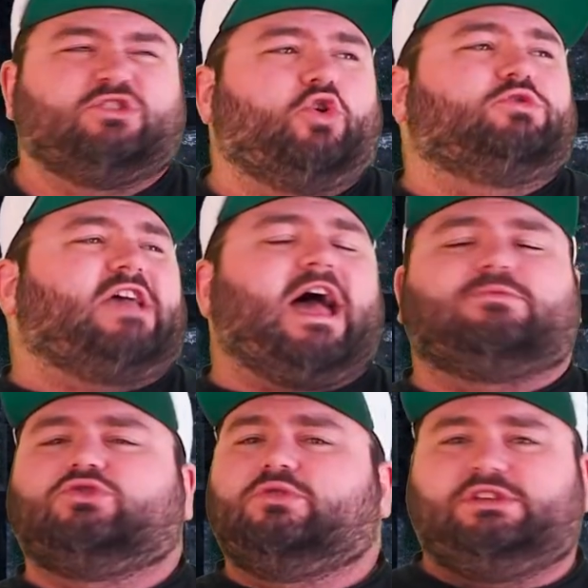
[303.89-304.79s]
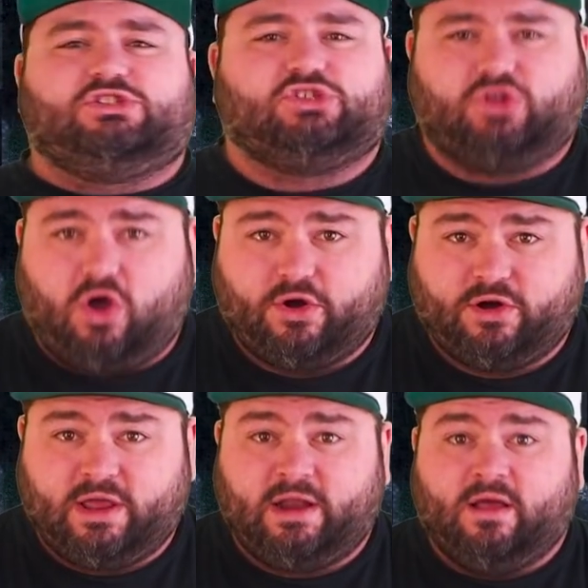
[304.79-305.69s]
Toast absolutely
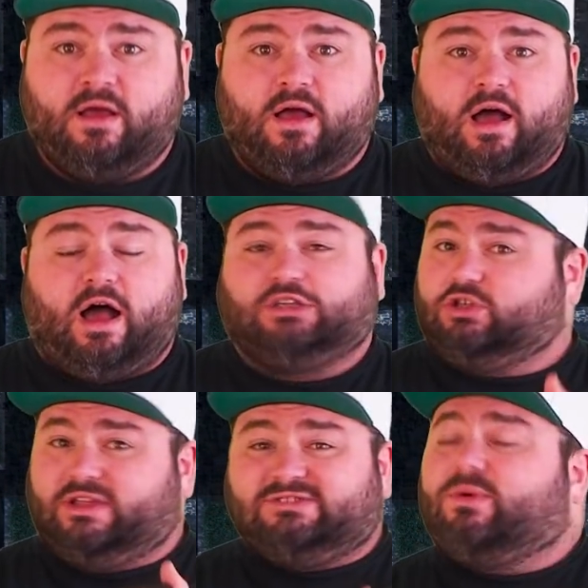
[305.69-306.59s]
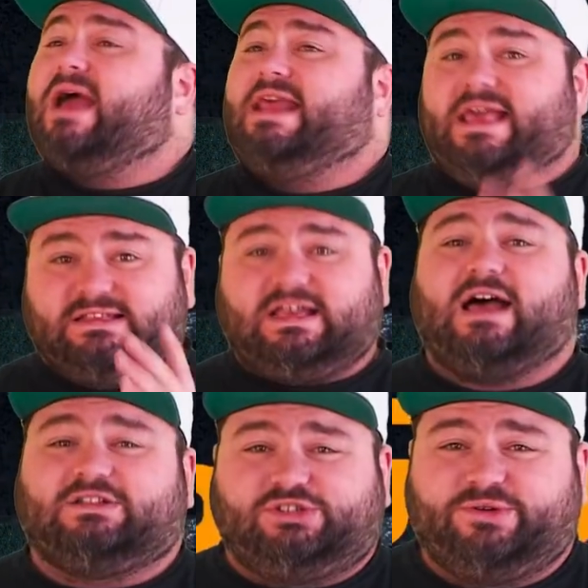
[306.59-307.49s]
slaughtered it. So let's ride his
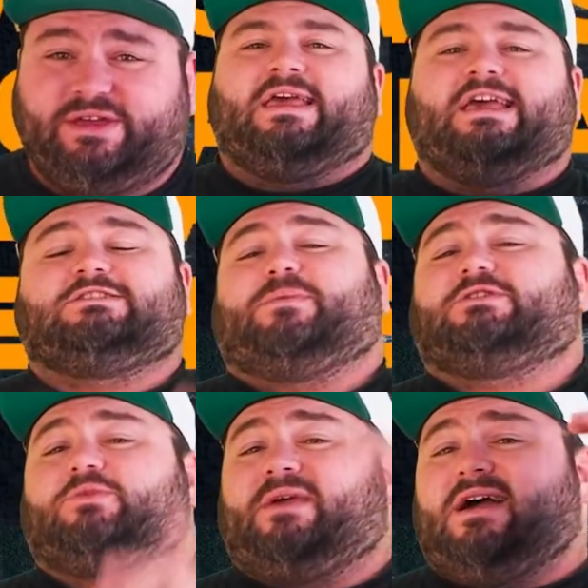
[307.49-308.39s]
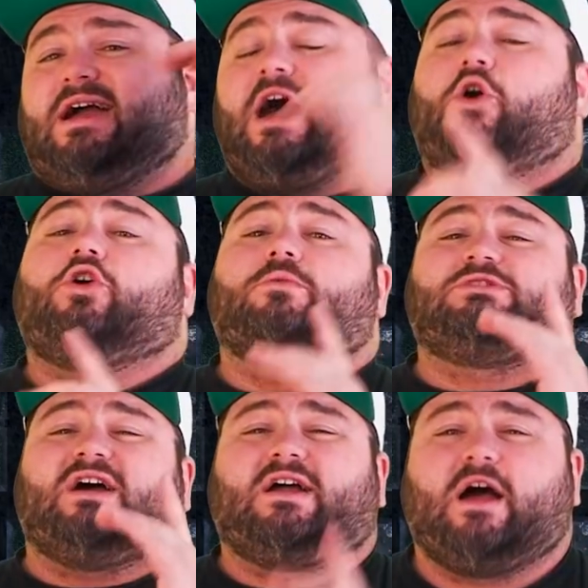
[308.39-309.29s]
hot streak. His picks will be on
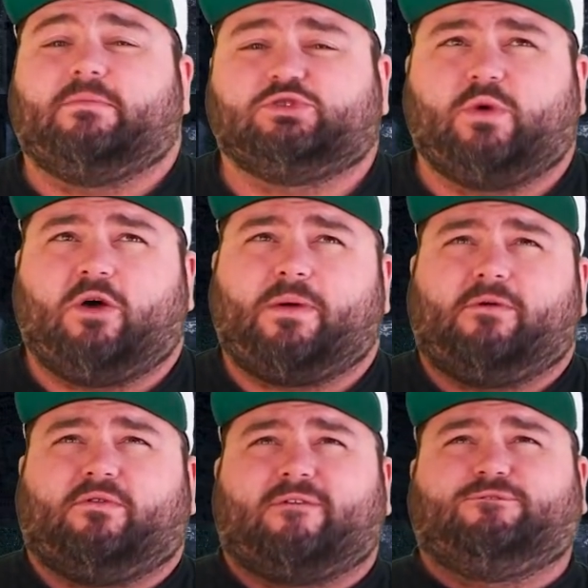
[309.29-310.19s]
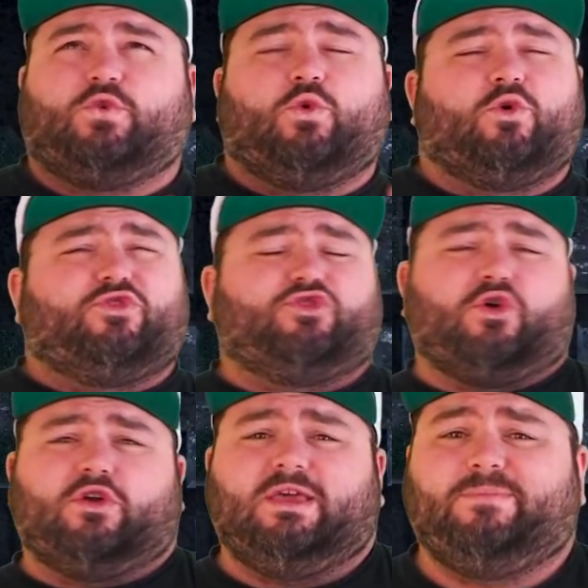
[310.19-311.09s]
KyleKirms.com as well, probably around
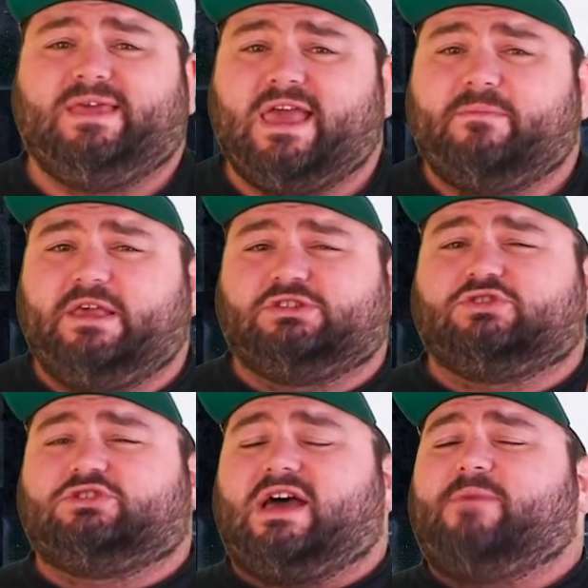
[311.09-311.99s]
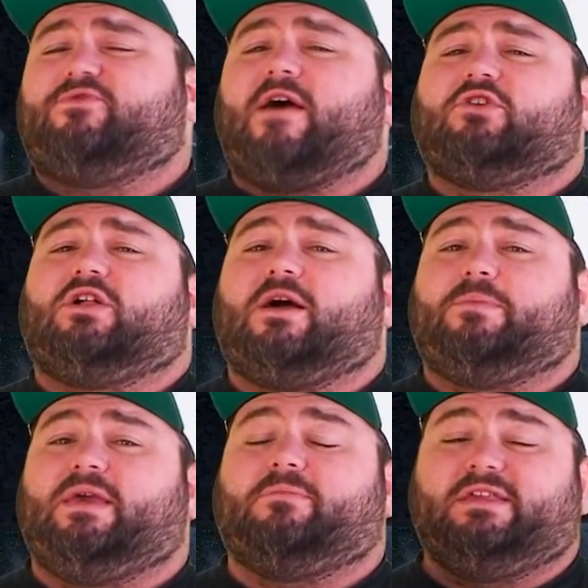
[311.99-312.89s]
4:30 p.m. Eastern time, 5 o'clock p.m.